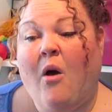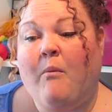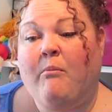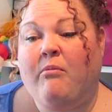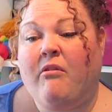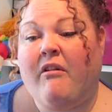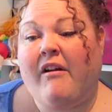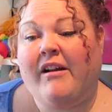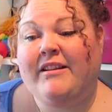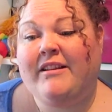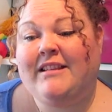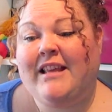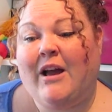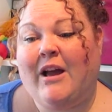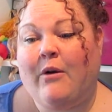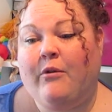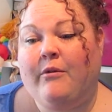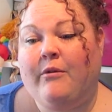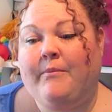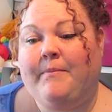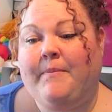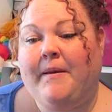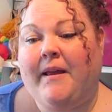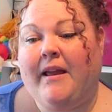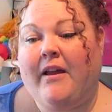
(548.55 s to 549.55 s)
Prior to that
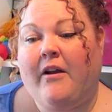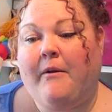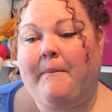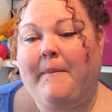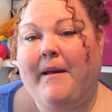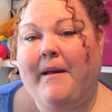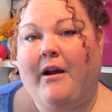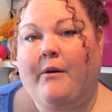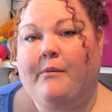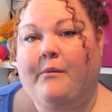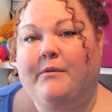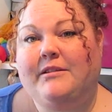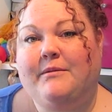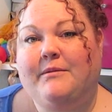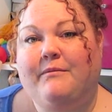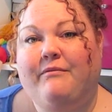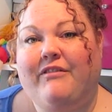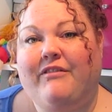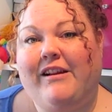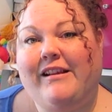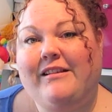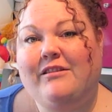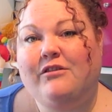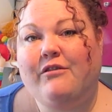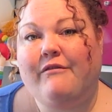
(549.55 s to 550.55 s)
would be I met up with some
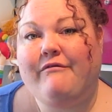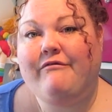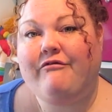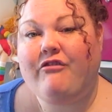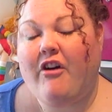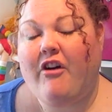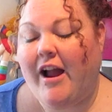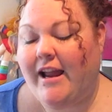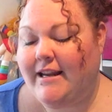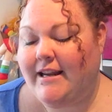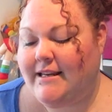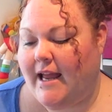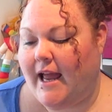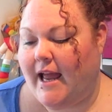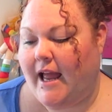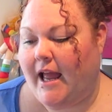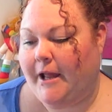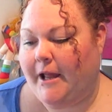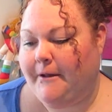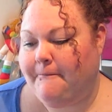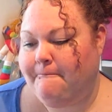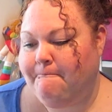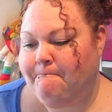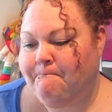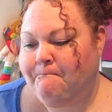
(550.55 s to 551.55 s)
friends on
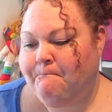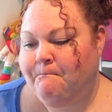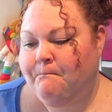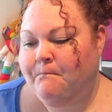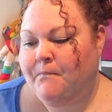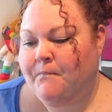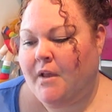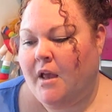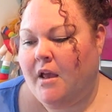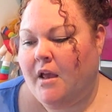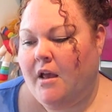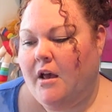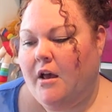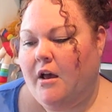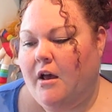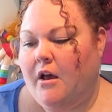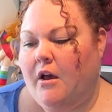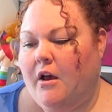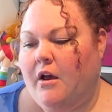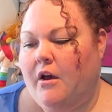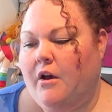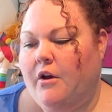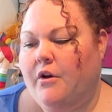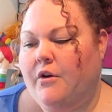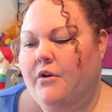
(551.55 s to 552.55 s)
Friday.
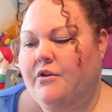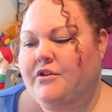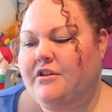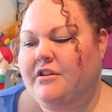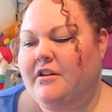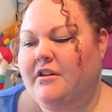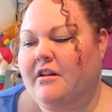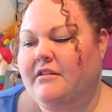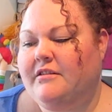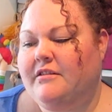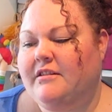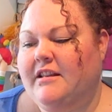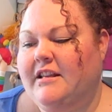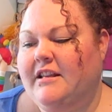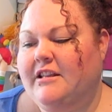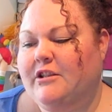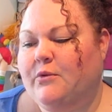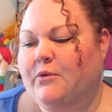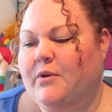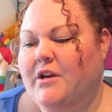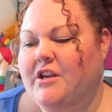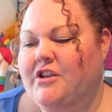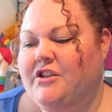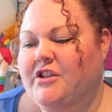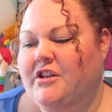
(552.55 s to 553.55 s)
Who should answer these
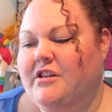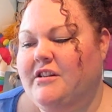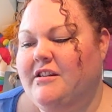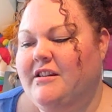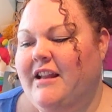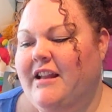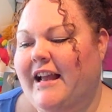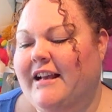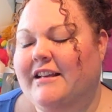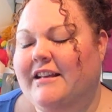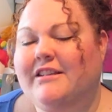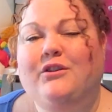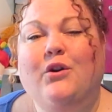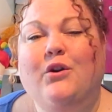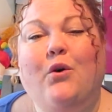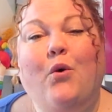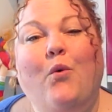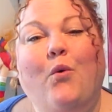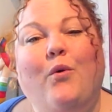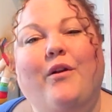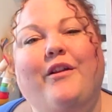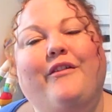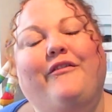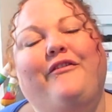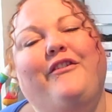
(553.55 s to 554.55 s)
questions next?
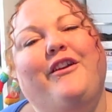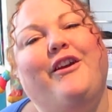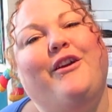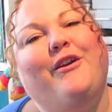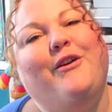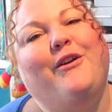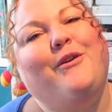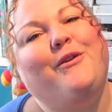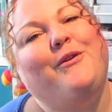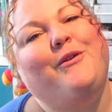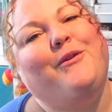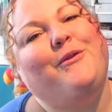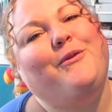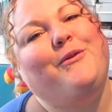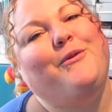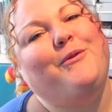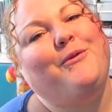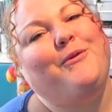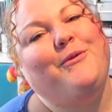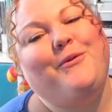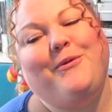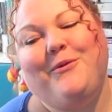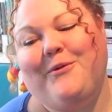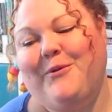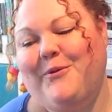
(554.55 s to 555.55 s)
All of
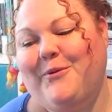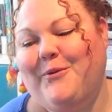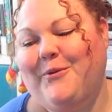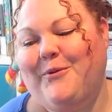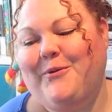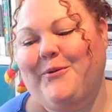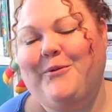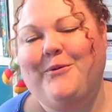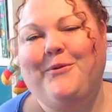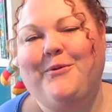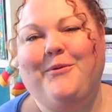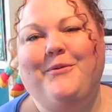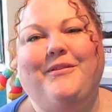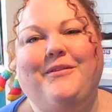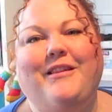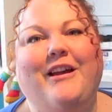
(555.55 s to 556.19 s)
you!